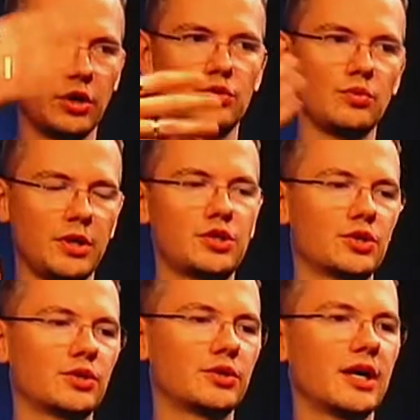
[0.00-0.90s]
to make
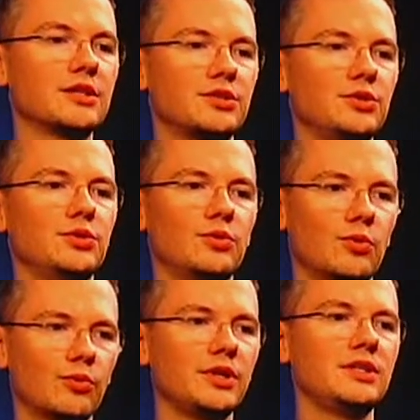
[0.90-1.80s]
sure that you
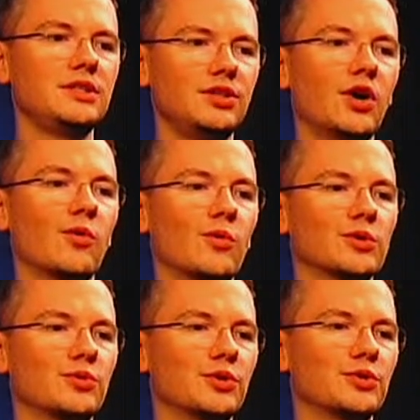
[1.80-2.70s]
really know
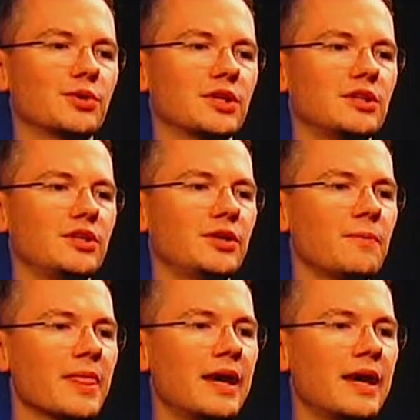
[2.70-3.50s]
what we're doing in here.